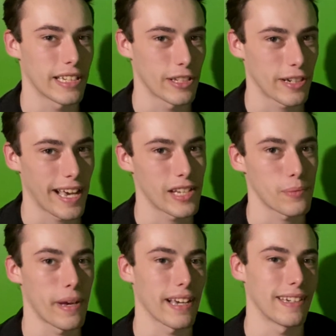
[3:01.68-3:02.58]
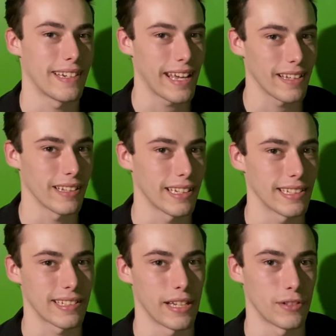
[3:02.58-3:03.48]
getting your cash back daily
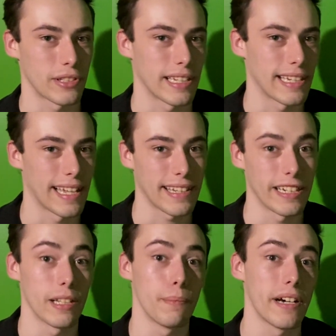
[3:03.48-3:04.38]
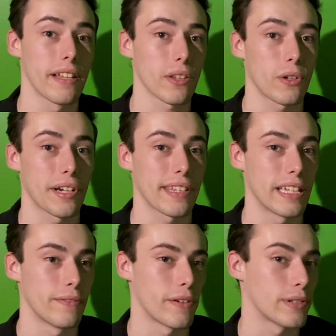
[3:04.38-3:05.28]
instead of just getting it at the end of the month or at the
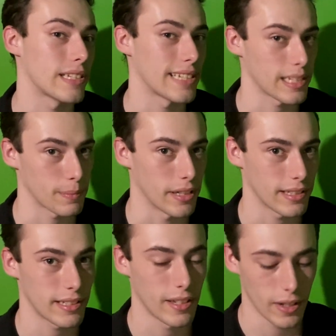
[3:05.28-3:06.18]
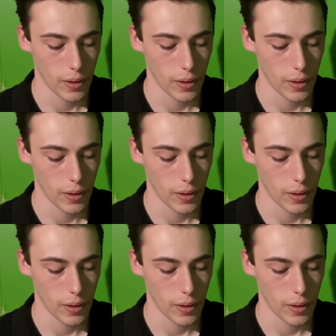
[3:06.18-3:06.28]
end of every 6 months?